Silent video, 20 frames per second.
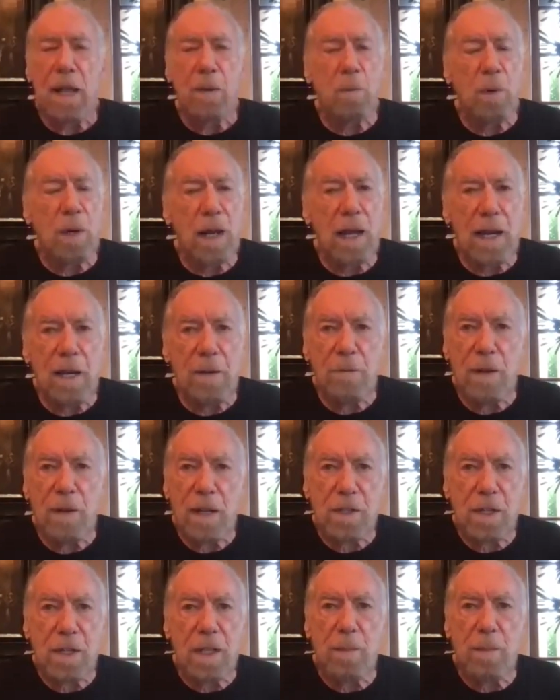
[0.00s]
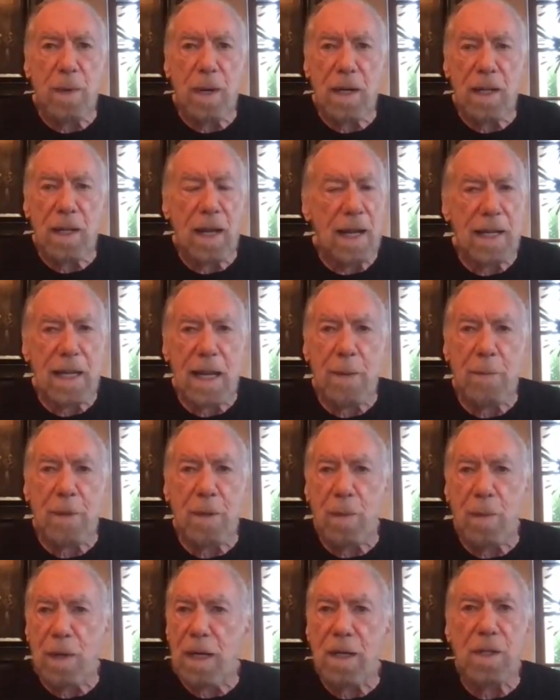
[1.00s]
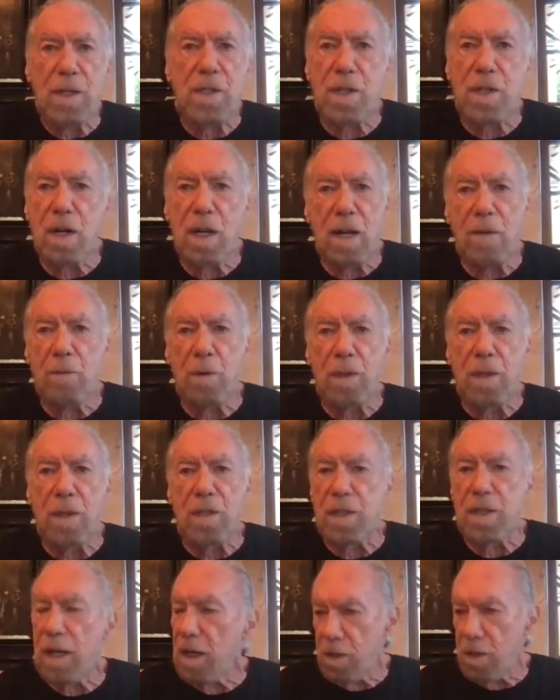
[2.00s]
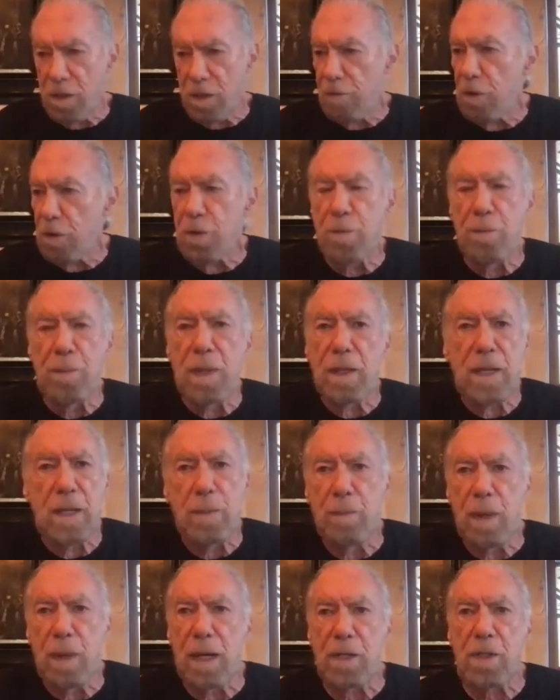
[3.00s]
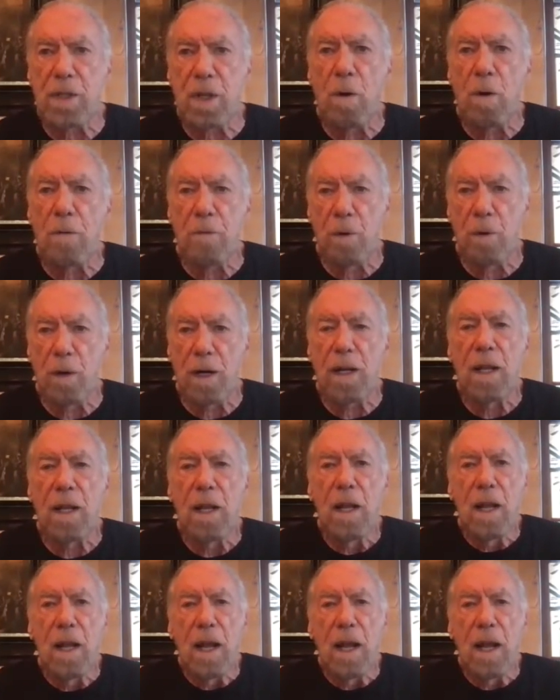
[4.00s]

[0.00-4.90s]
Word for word: And when I invested the money, I gave them the money to start off with this. Hey, here's the first million bucks. Go for it.